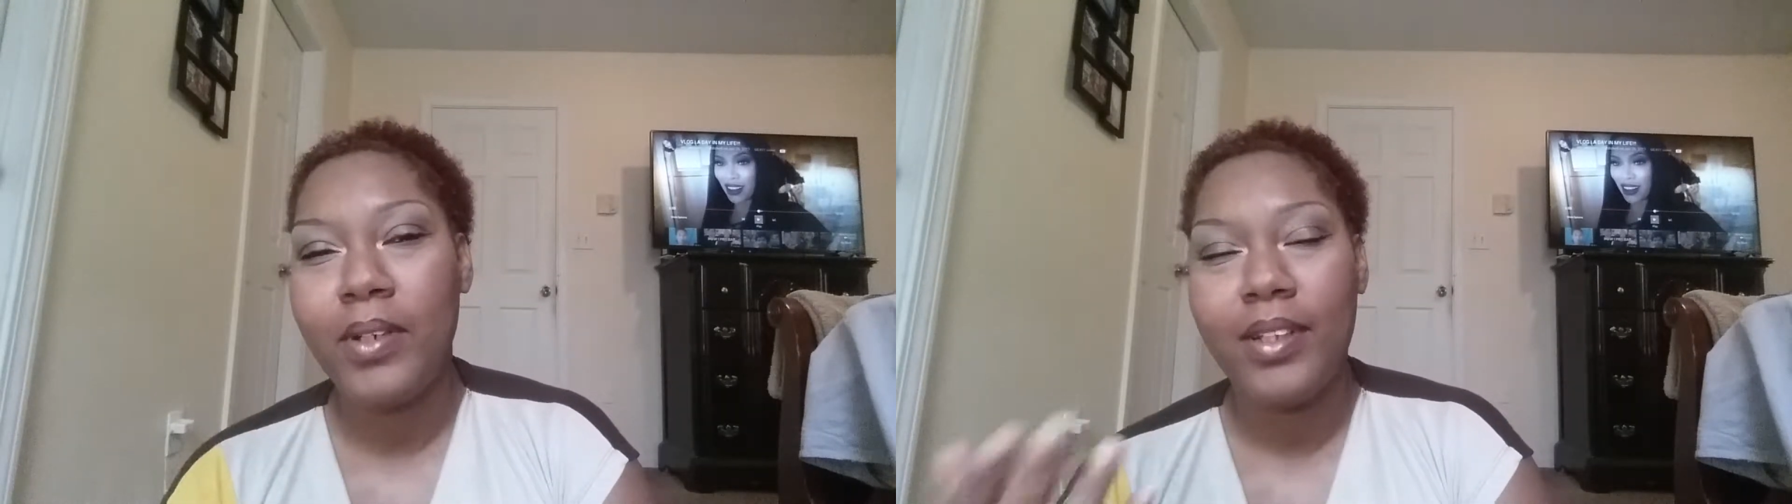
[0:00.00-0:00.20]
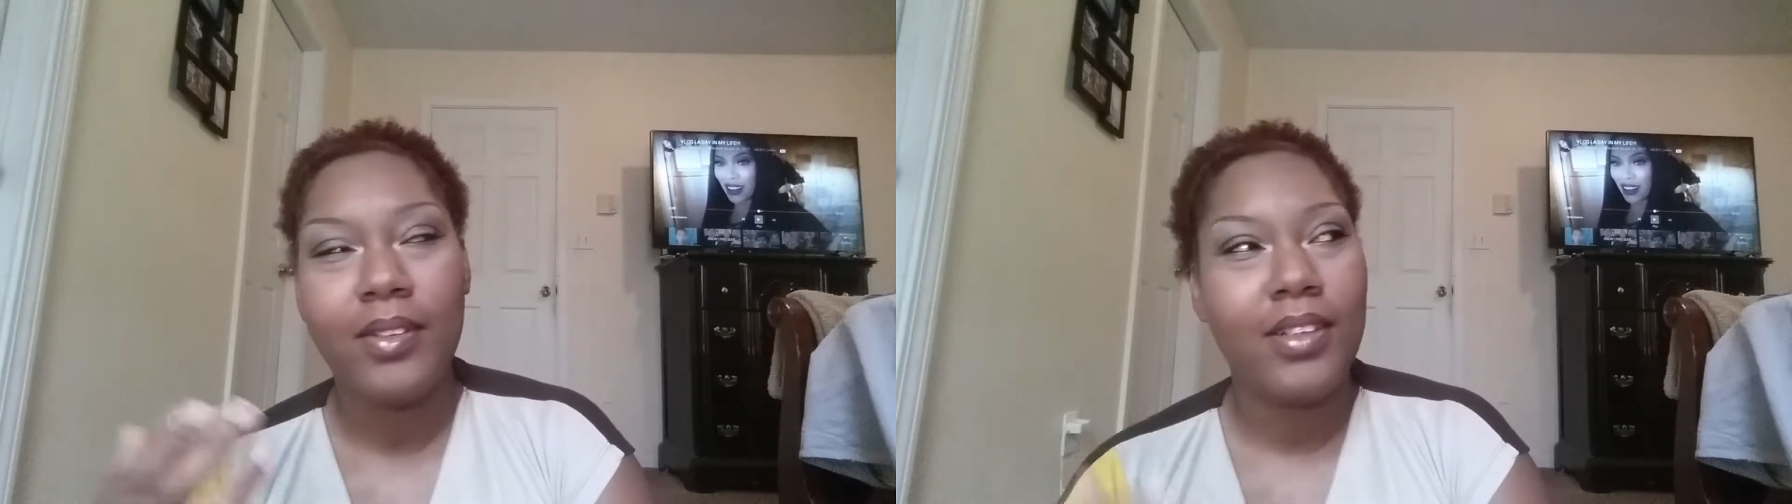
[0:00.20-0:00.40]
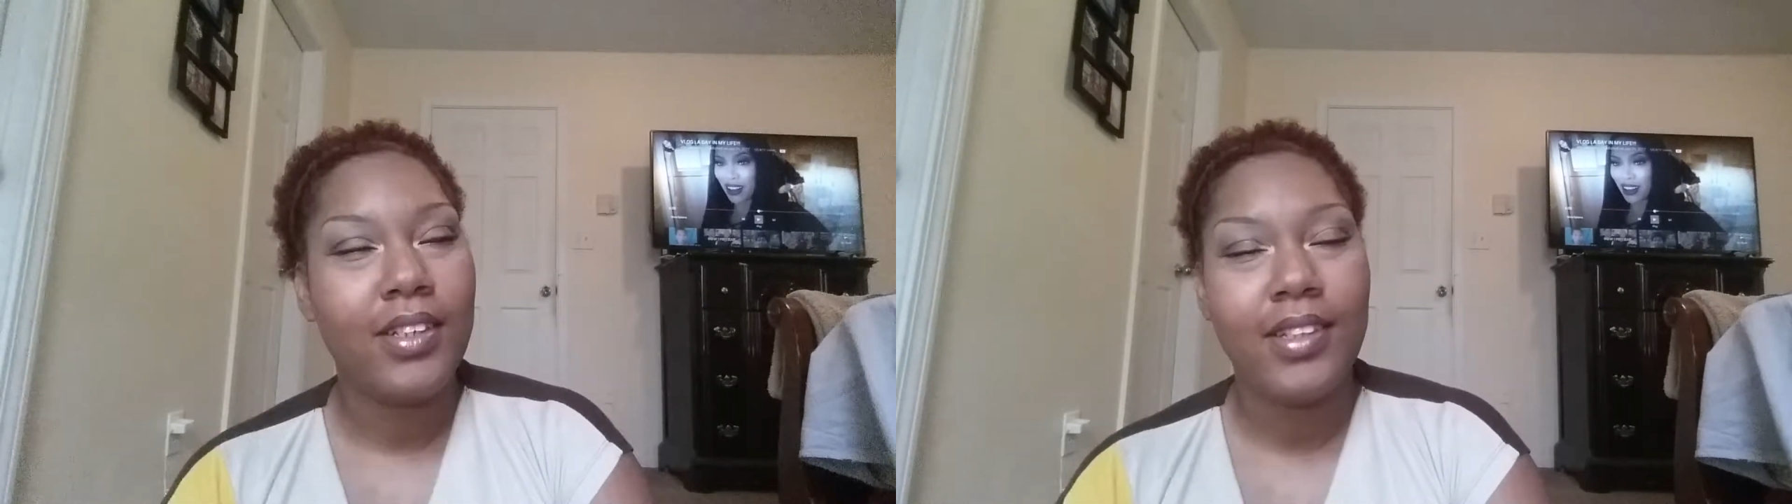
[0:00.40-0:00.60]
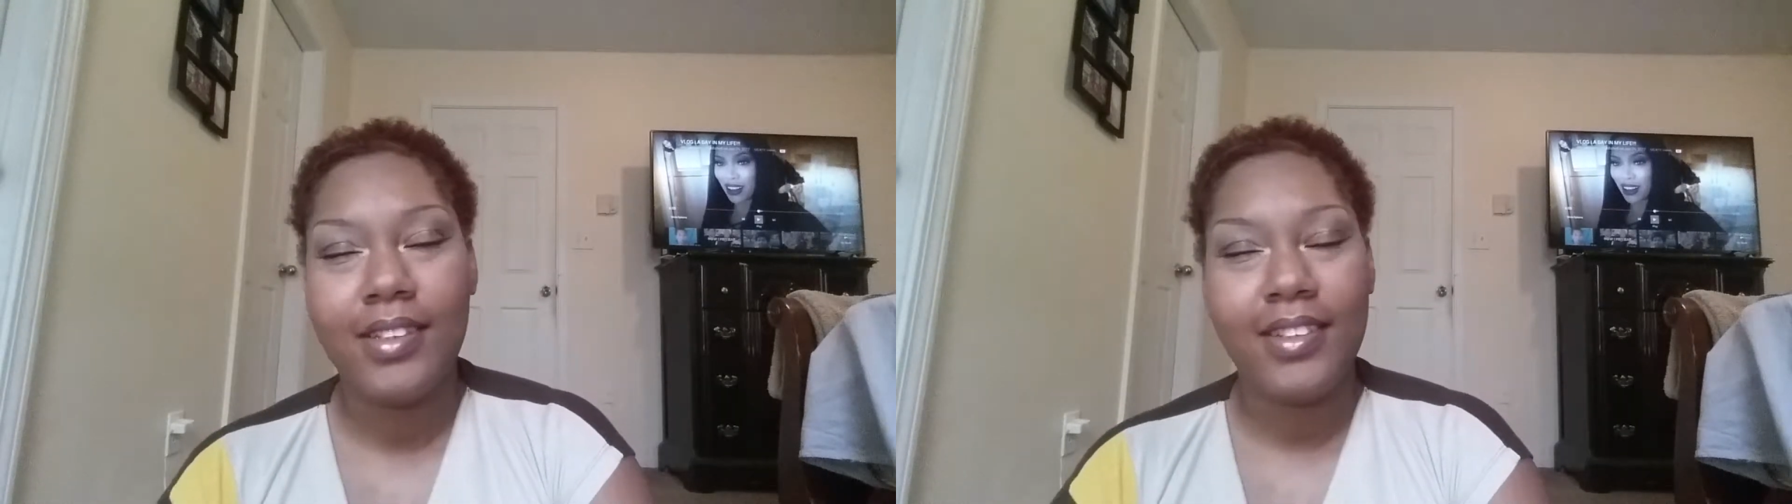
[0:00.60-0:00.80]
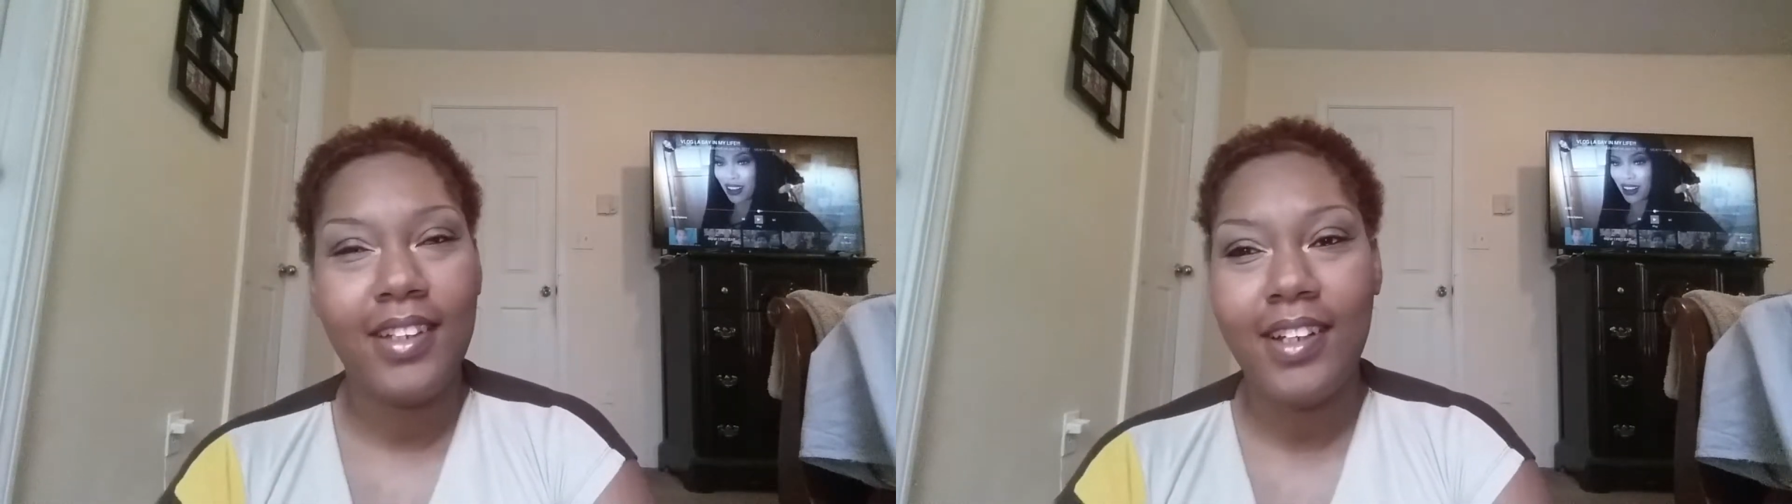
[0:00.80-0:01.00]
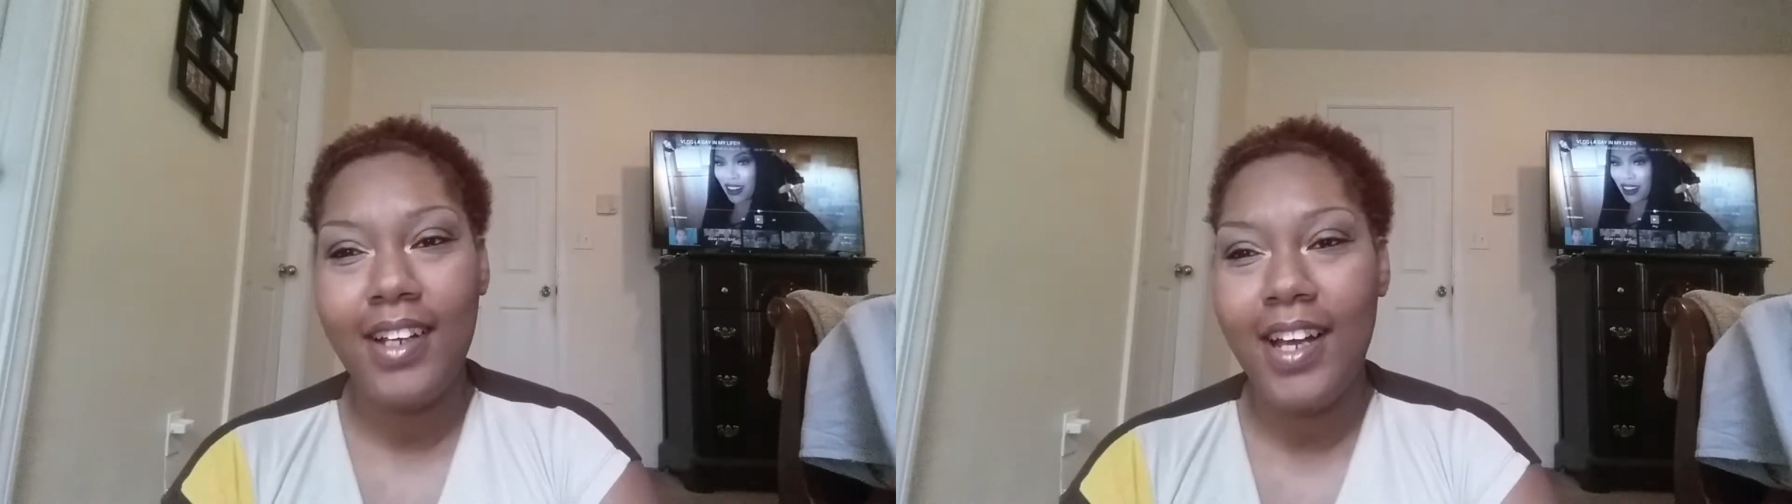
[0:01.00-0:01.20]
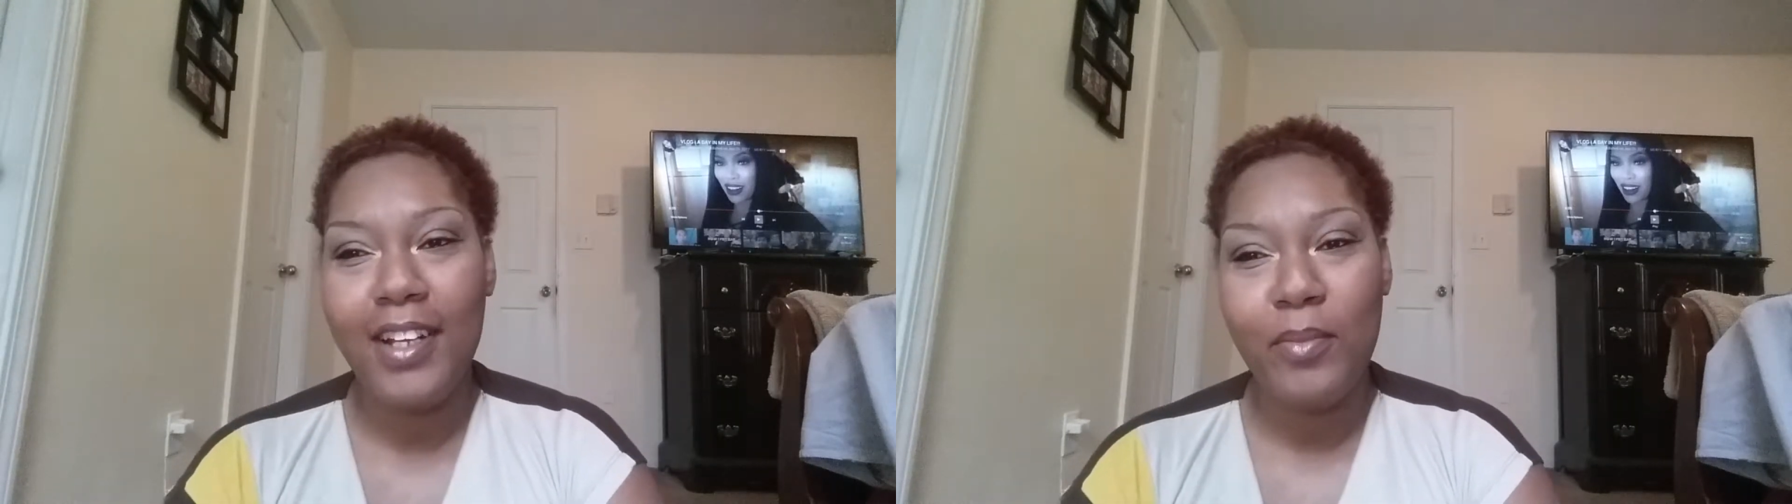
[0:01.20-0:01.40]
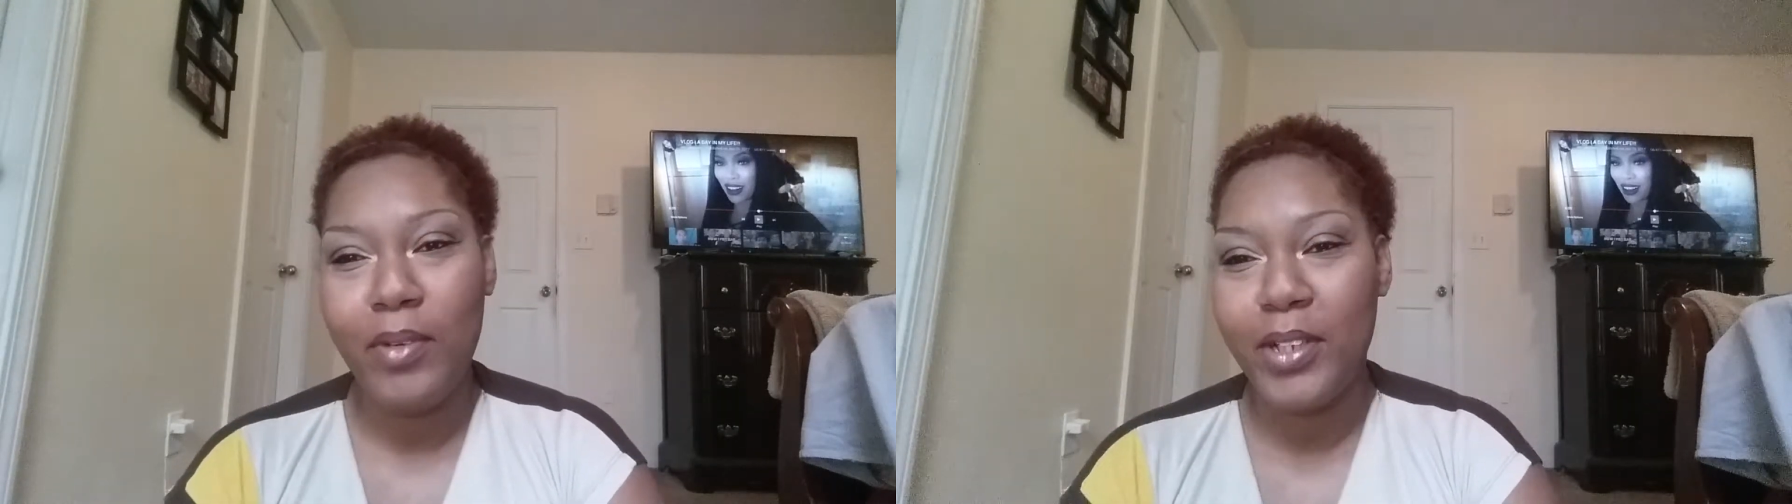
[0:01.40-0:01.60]
but Y'all, I
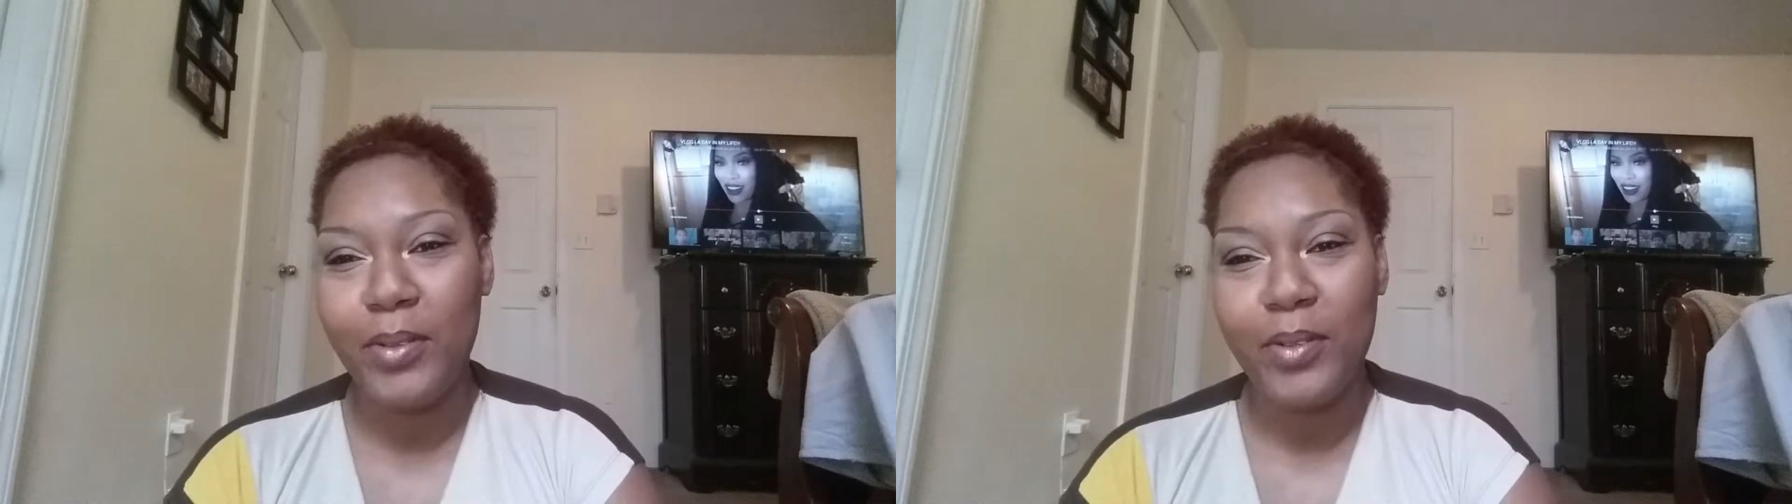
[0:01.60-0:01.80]
didn't press